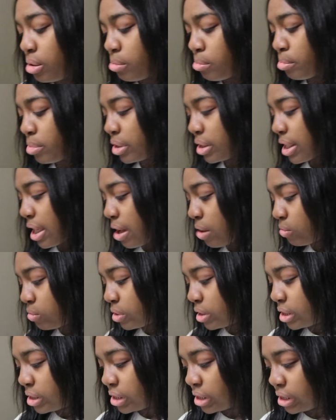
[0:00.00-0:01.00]
but that
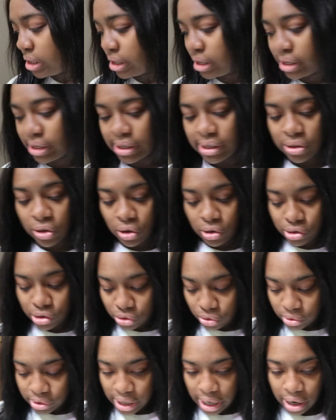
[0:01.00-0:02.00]
one is all
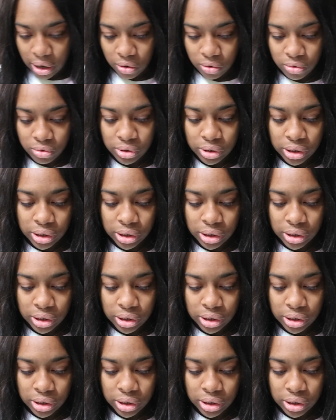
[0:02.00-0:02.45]
sold out.